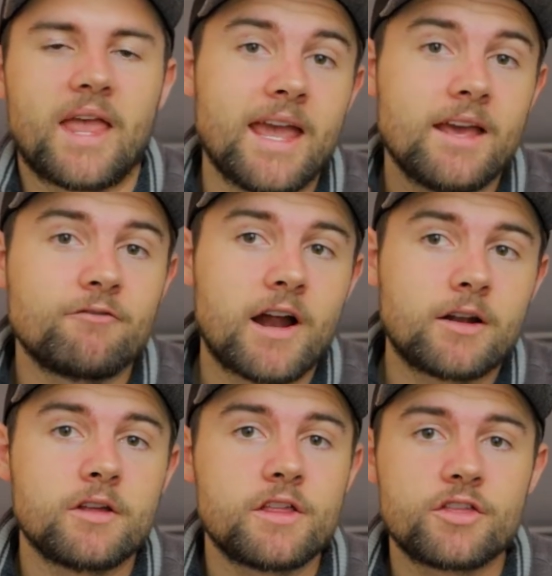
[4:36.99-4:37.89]
And
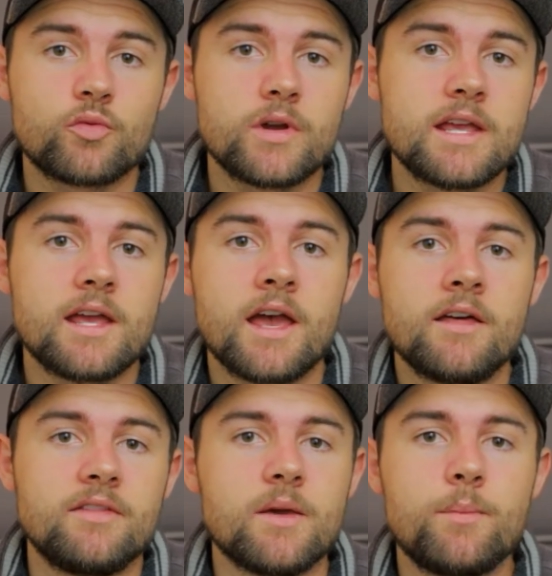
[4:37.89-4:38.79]
finally, 3,
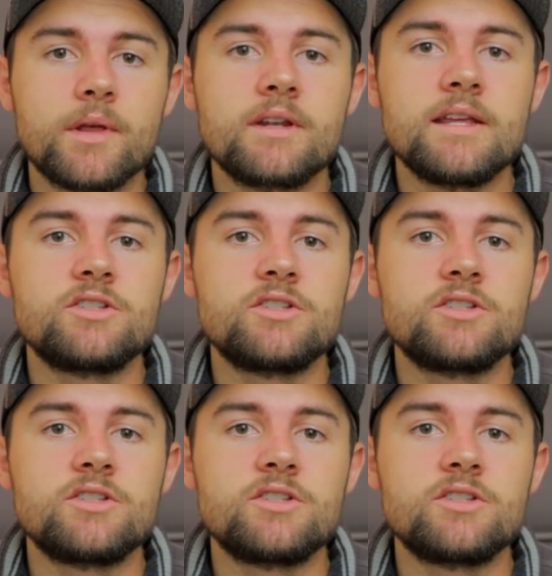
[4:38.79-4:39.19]
the ability